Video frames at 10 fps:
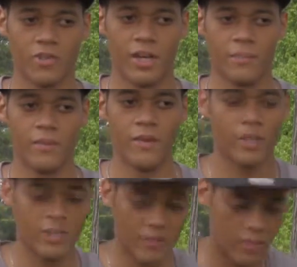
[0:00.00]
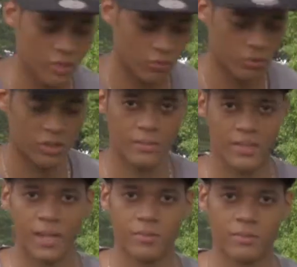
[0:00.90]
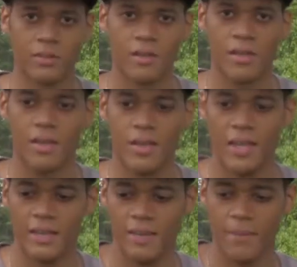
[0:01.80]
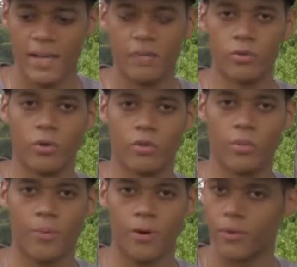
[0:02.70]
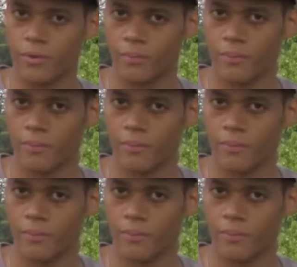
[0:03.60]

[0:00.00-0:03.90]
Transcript: try to be very individual sometimes, and they might ignore their partner,